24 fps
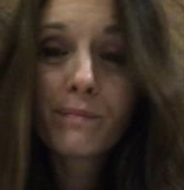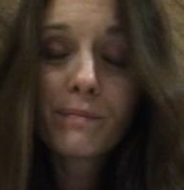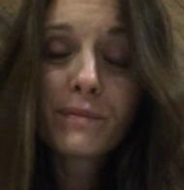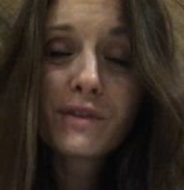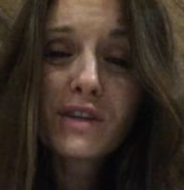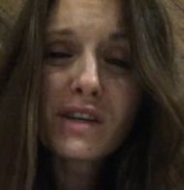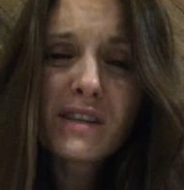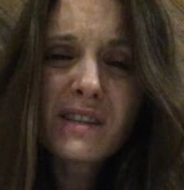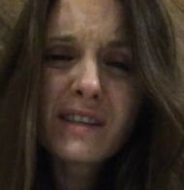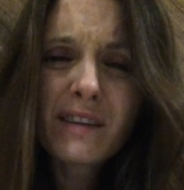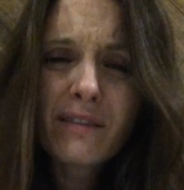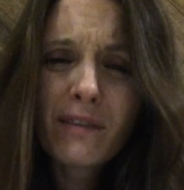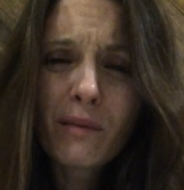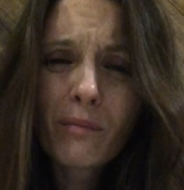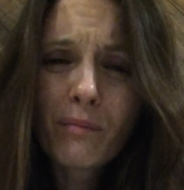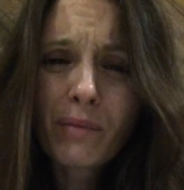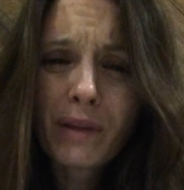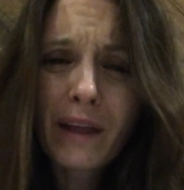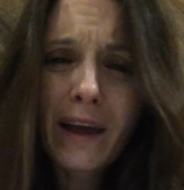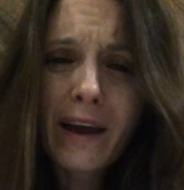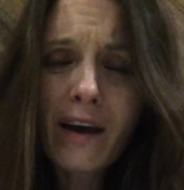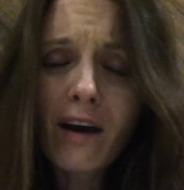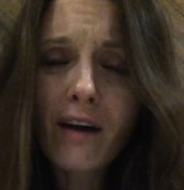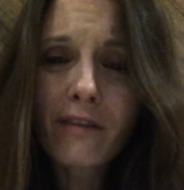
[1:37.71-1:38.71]
just even
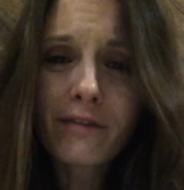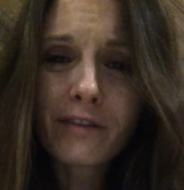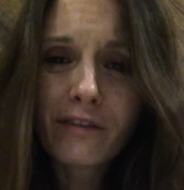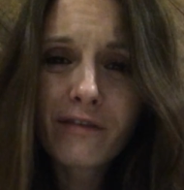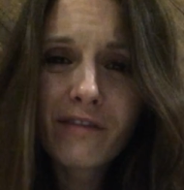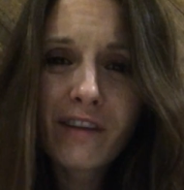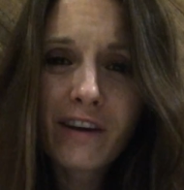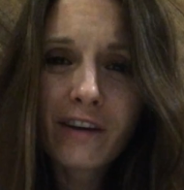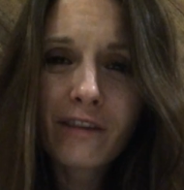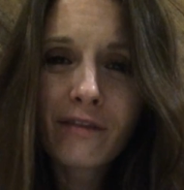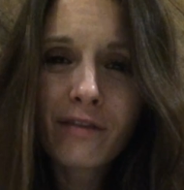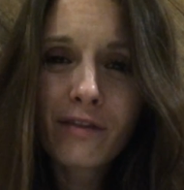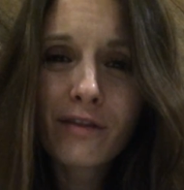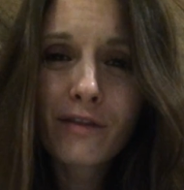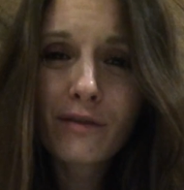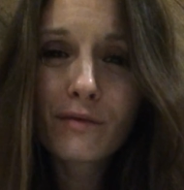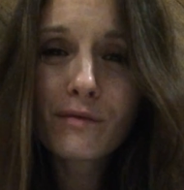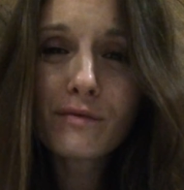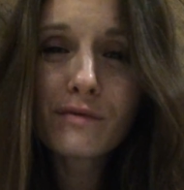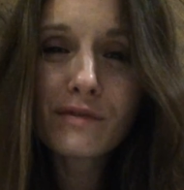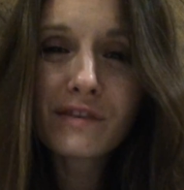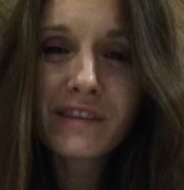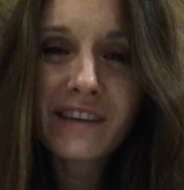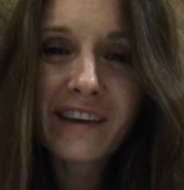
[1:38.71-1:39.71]
play off of their
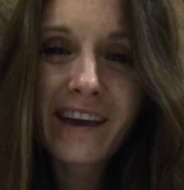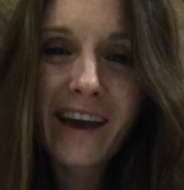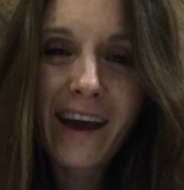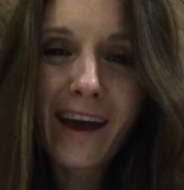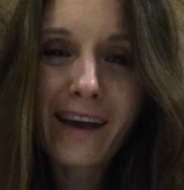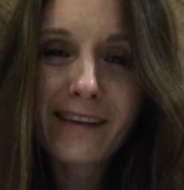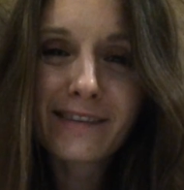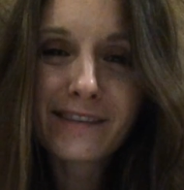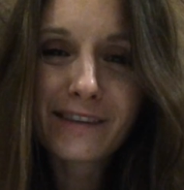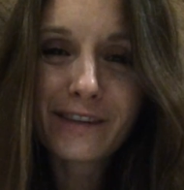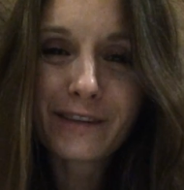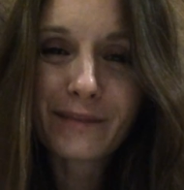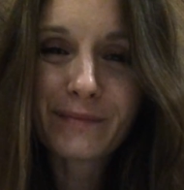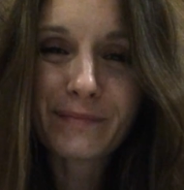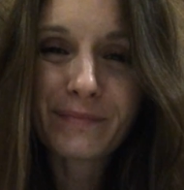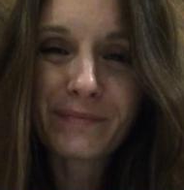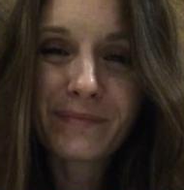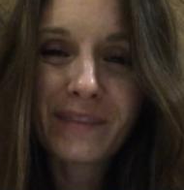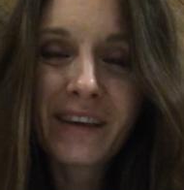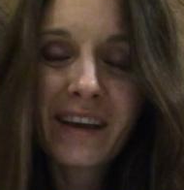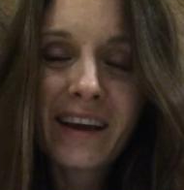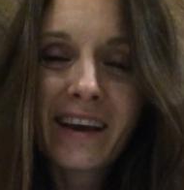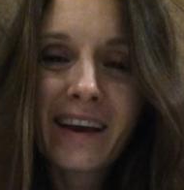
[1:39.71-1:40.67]
enthusiasm.